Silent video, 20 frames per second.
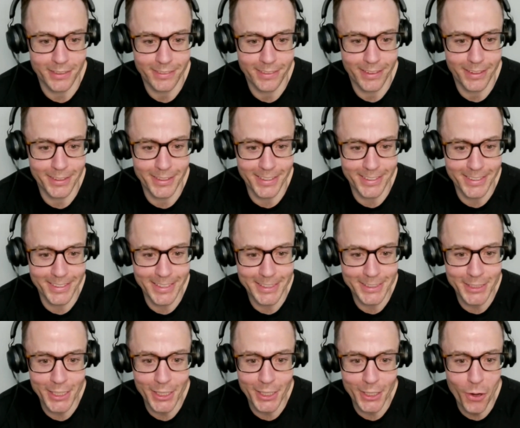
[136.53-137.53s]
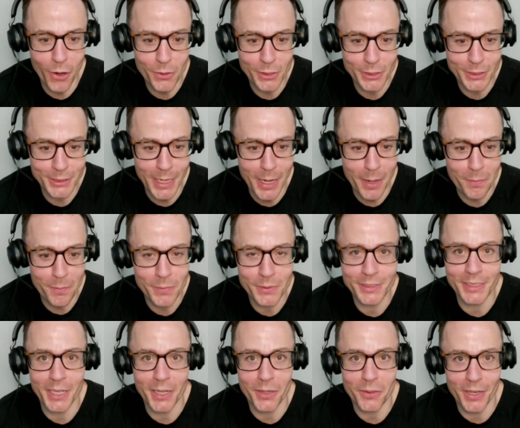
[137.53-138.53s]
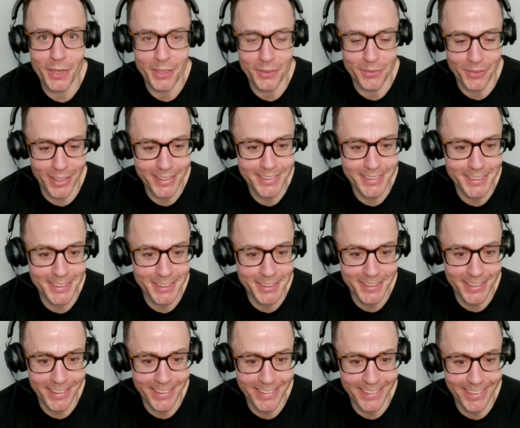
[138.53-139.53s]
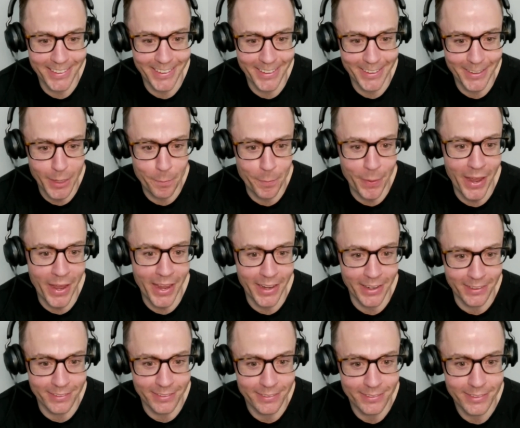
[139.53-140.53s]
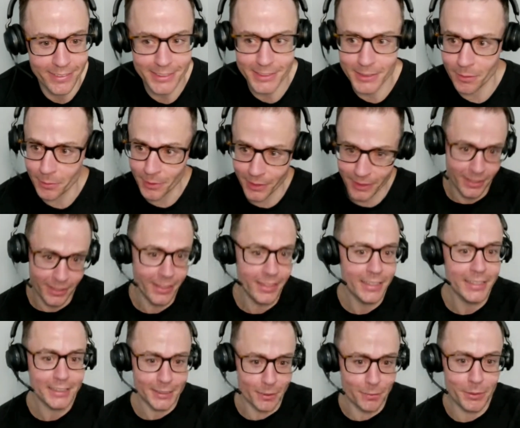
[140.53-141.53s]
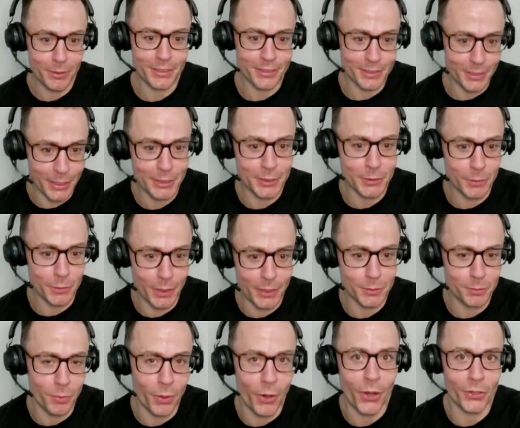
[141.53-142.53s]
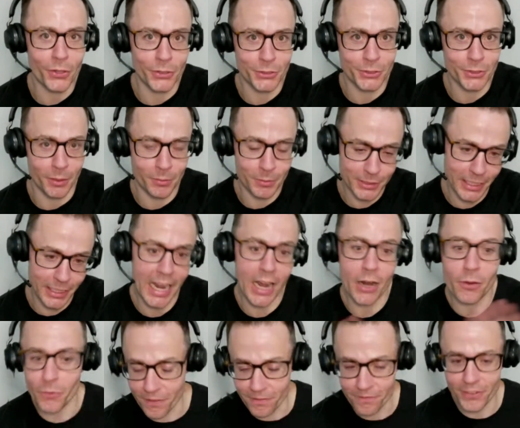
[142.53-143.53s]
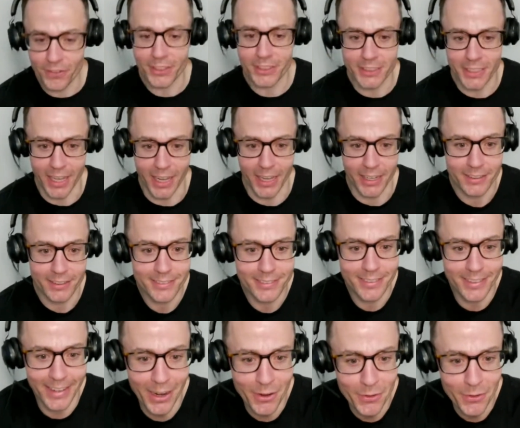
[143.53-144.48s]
It always happens that way, right? Just like a pain, like something is bothersome. It's like, how do we fix that? Like, how